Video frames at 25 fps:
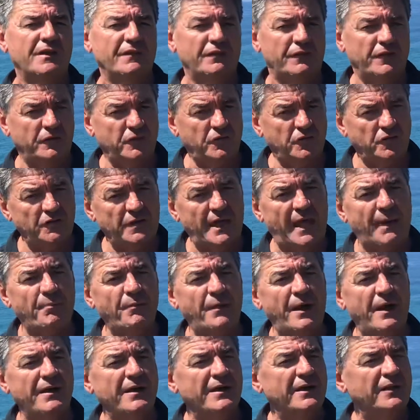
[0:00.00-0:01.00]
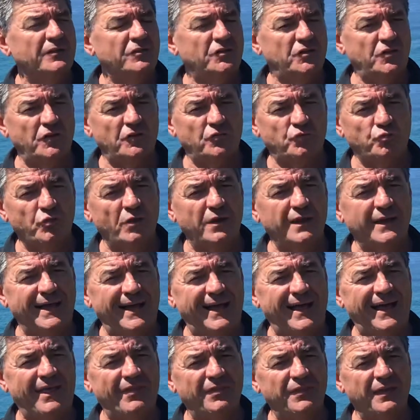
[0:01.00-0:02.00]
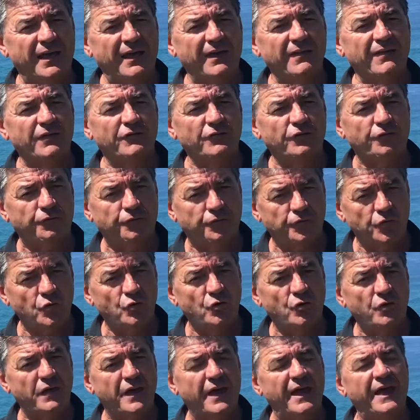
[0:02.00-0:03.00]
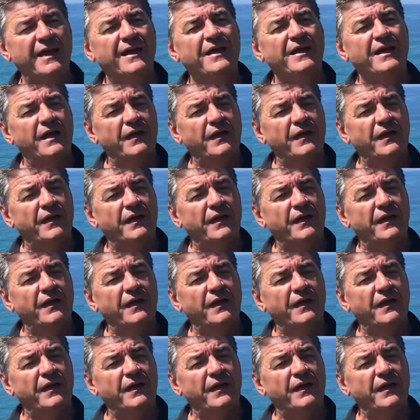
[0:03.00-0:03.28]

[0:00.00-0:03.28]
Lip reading: The snapper just really aren't there. There's a few there.